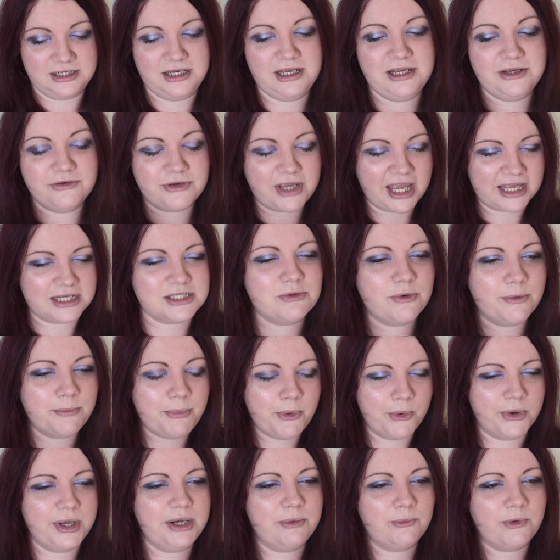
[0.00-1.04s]
you get to a
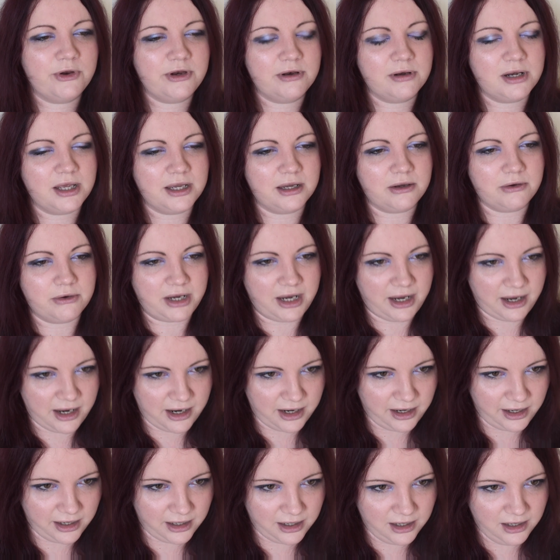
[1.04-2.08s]
point where you're like,
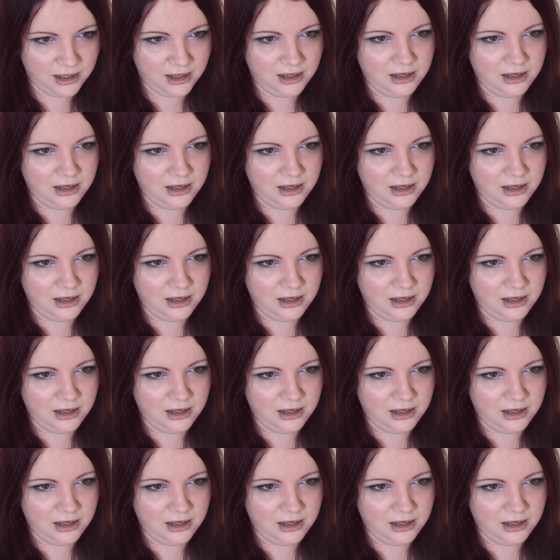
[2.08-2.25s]
okay,